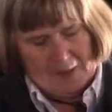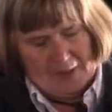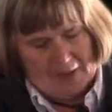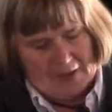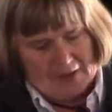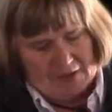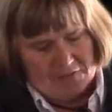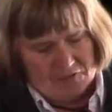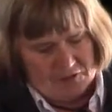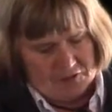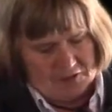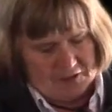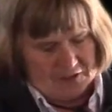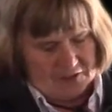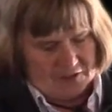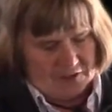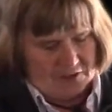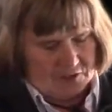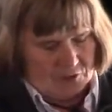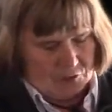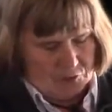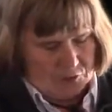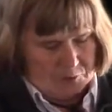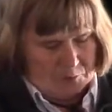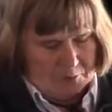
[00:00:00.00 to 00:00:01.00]
If you need to
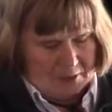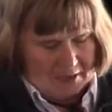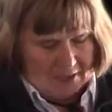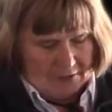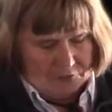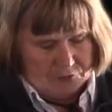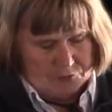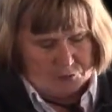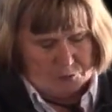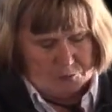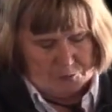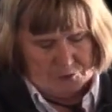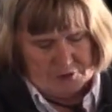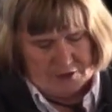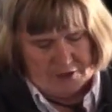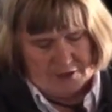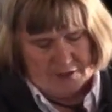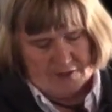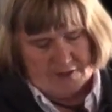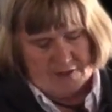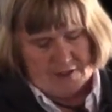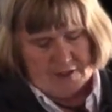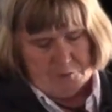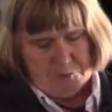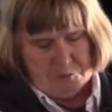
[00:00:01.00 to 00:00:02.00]
go to the bathroom or
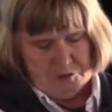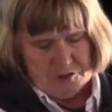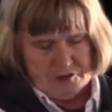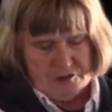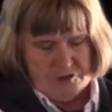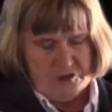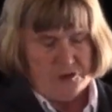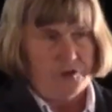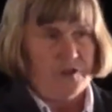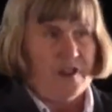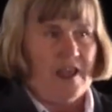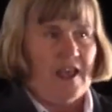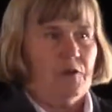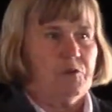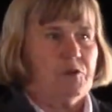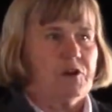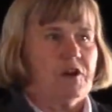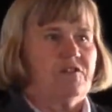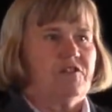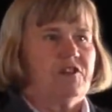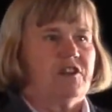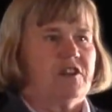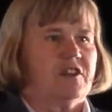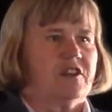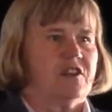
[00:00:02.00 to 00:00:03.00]
anything, please do that.
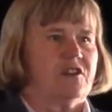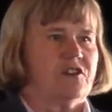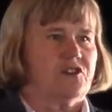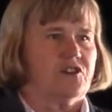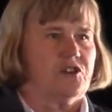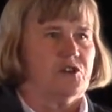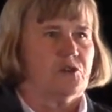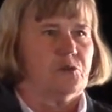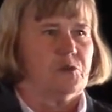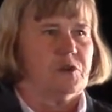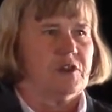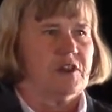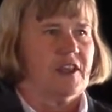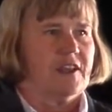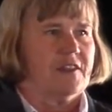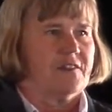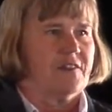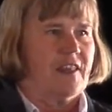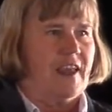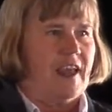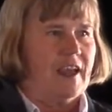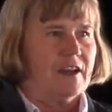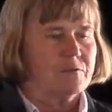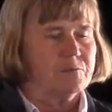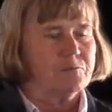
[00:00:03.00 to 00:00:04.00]
Whatever you need to do, we like
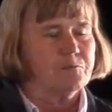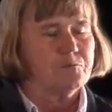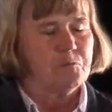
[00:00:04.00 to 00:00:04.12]
that.